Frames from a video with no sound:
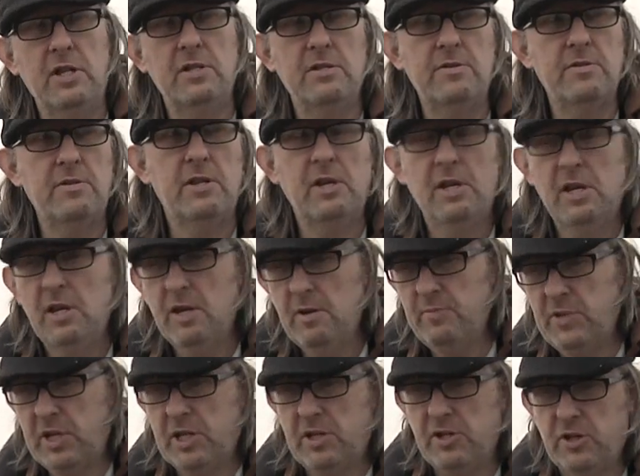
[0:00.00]
and
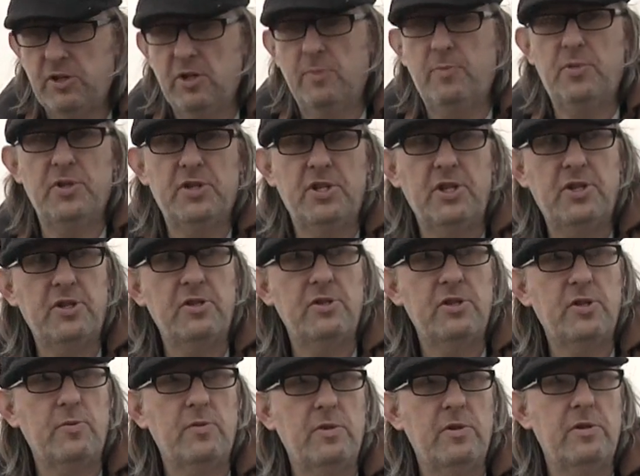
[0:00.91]
making sure
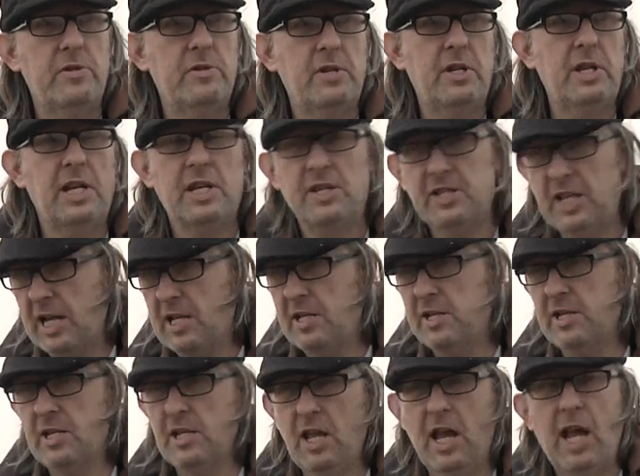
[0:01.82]
positions were
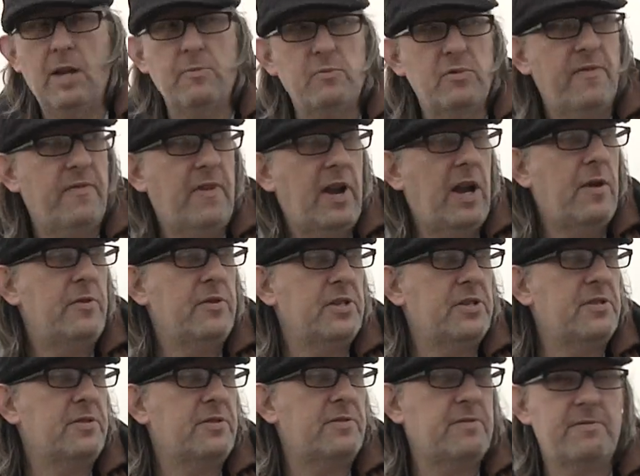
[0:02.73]
exactly in line with
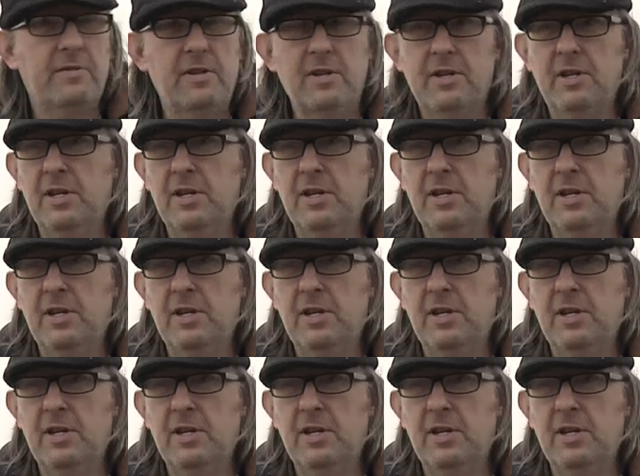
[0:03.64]
various